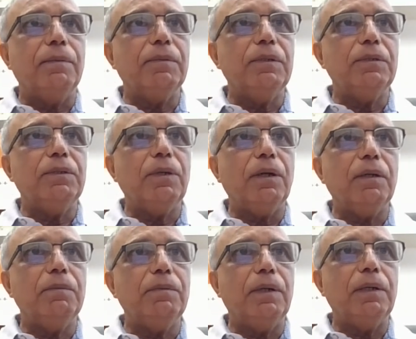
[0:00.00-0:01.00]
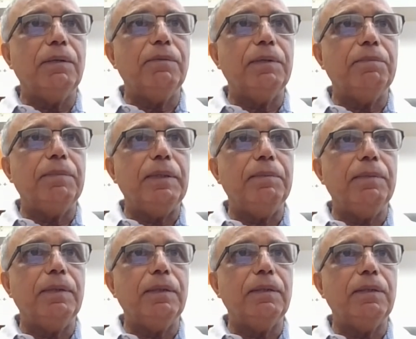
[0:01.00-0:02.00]
I'm going to talk about our
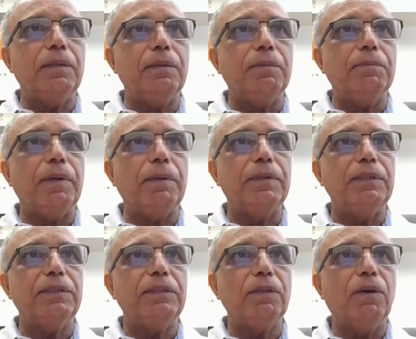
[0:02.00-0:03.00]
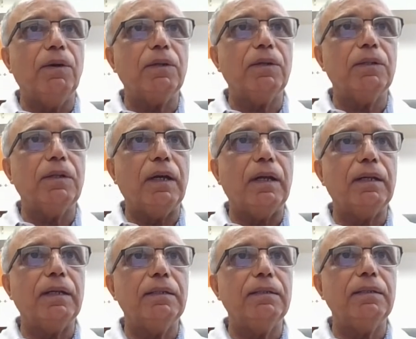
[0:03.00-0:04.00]
paper in, published in
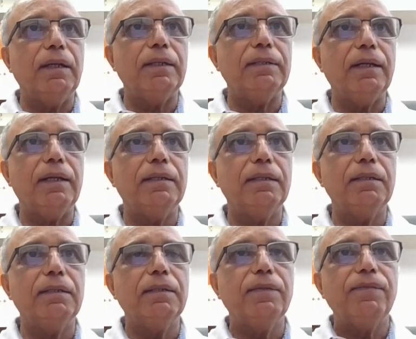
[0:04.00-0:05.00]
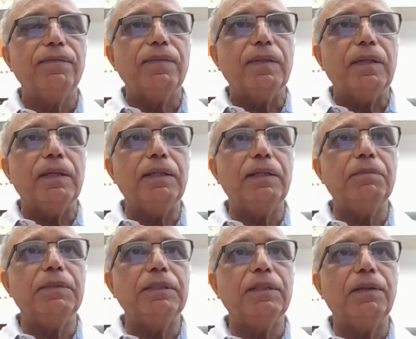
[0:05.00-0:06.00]
OncoTarget entitled
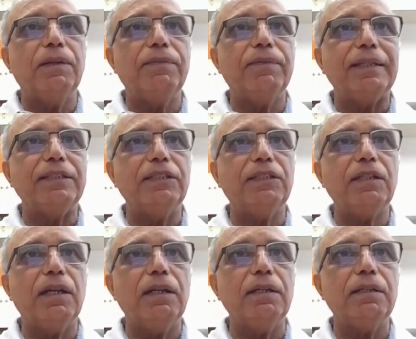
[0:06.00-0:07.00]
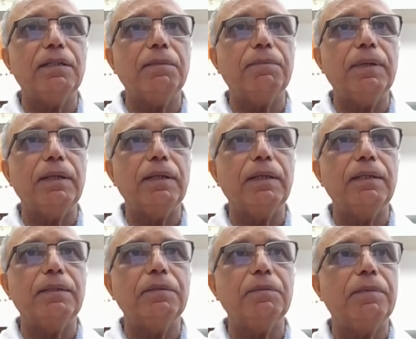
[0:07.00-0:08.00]
Inhibition of Resistant
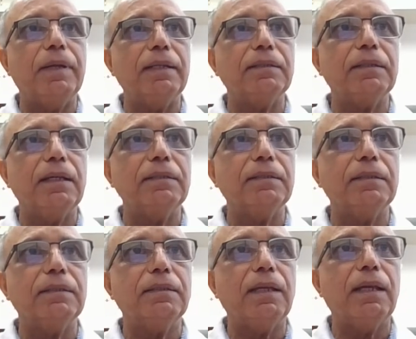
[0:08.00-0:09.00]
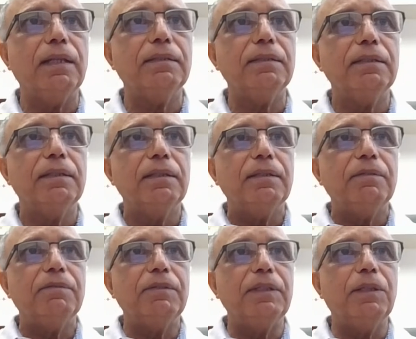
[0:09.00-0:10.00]
Triple-Negative Breast Cancer Cells
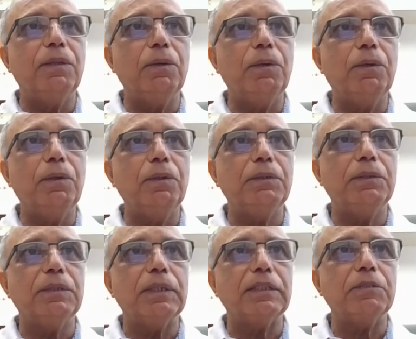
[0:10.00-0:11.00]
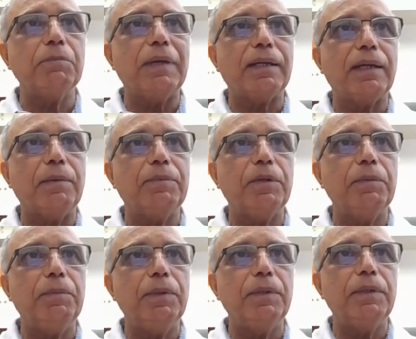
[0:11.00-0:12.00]
with Low-Dose six
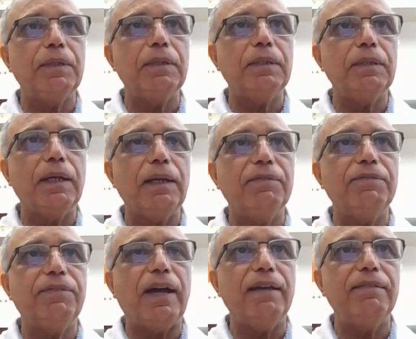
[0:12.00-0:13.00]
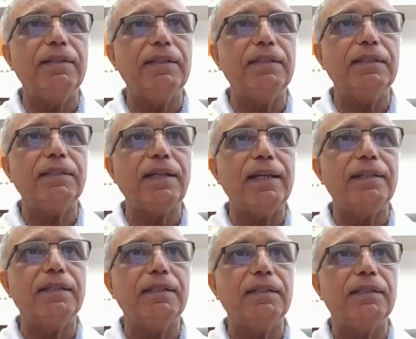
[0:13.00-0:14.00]
mercaptopurine and five
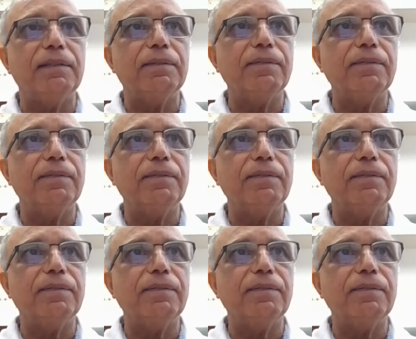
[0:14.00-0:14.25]
azacitidine.